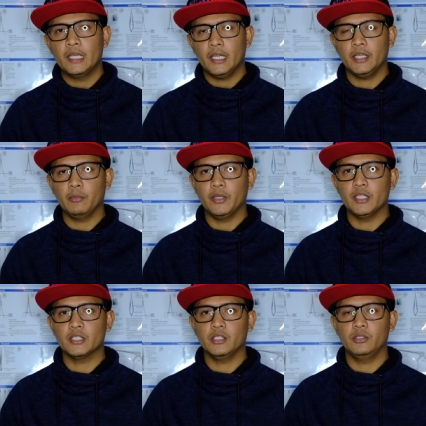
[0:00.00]
Anyway,
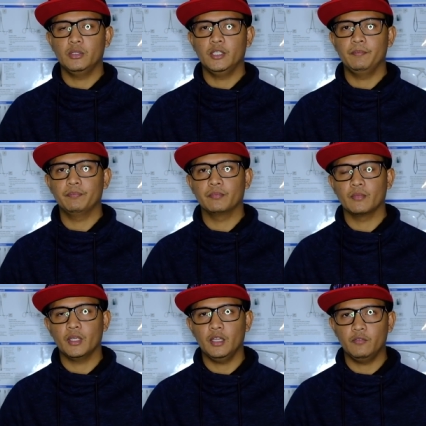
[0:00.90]
so
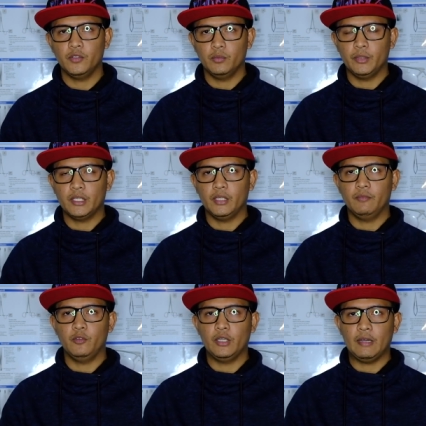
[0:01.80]
if you
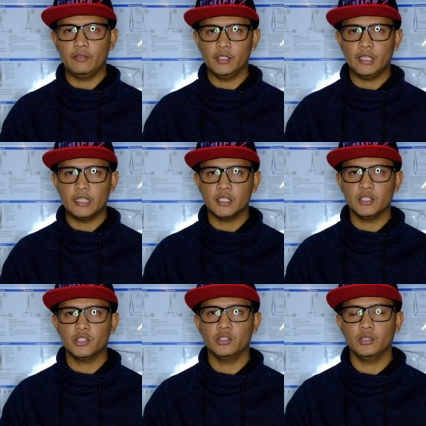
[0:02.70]
have the
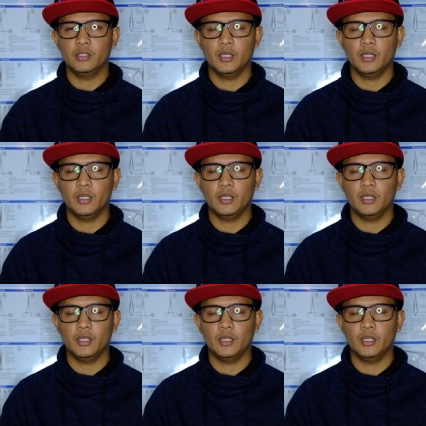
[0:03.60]
license,